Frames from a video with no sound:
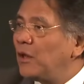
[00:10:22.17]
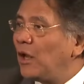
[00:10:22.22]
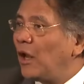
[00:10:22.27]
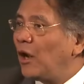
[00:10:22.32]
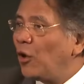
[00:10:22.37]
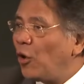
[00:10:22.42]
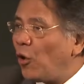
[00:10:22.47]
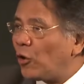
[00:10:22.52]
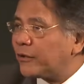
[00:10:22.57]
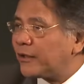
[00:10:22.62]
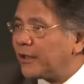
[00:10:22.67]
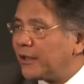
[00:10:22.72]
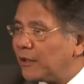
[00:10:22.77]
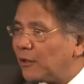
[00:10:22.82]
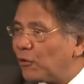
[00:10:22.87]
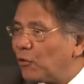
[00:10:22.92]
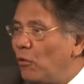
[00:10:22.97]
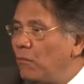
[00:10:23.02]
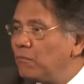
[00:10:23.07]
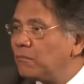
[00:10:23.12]
locked in the
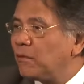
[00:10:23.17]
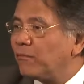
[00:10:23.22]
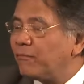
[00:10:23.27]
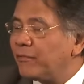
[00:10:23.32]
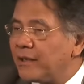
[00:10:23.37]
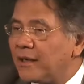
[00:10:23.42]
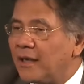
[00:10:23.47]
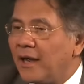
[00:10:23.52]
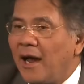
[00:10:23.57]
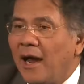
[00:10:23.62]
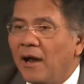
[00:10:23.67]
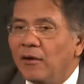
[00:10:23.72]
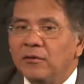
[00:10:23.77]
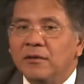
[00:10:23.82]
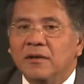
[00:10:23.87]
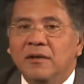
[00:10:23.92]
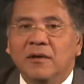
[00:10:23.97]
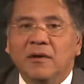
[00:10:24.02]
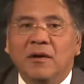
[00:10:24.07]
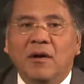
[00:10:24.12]
room to figure
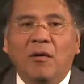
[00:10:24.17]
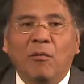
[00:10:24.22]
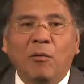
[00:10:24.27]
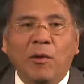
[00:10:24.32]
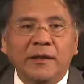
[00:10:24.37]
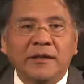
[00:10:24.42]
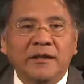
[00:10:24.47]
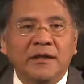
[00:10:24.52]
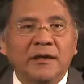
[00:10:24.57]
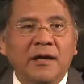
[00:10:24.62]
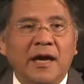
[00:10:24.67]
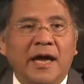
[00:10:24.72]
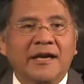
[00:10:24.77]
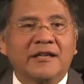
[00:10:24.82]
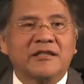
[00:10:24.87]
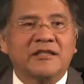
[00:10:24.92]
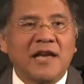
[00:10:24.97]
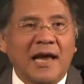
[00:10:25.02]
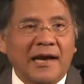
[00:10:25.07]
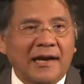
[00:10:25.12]
out what
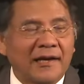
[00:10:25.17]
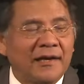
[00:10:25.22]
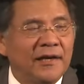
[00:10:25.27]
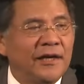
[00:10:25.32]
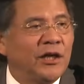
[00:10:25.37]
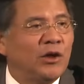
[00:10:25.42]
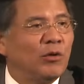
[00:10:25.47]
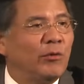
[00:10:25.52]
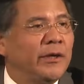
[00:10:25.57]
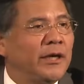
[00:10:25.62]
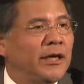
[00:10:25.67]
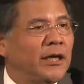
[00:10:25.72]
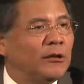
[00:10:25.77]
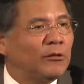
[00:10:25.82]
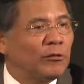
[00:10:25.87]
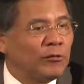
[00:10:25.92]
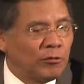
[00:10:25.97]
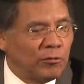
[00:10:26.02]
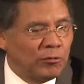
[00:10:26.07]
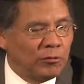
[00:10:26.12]
exactly do we need
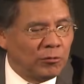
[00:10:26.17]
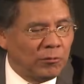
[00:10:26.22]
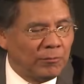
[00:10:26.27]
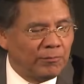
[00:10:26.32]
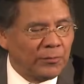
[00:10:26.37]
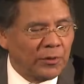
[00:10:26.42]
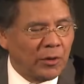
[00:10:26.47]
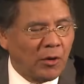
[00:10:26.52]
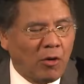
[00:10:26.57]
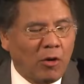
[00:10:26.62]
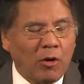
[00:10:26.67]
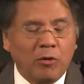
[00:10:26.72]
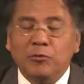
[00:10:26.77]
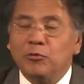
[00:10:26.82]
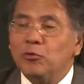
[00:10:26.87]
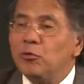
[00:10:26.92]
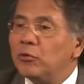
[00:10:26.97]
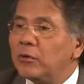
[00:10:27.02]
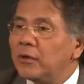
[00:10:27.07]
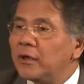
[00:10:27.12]
to do on
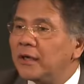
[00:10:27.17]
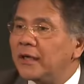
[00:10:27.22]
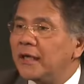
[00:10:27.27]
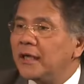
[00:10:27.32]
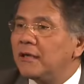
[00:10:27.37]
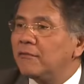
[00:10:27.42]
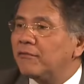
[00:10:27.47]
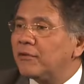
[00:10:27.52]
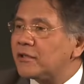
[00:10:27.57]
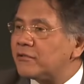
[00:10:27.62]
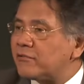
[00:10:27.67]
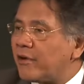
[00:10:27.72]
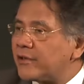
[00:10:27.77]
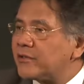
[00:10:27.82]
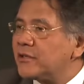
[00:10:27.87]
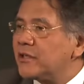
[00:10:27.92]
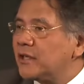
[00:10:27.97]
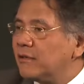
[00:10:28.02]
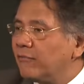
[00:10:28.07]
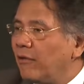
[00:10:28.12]
rural
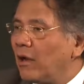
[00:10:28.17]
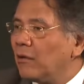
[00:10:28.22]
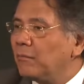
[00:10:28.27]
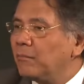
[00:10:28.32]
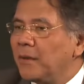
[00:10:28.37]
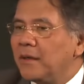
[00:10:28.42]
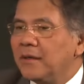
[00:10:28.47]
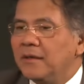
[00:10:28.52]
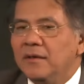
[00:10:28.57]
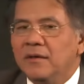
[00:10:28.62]
infrastructure development.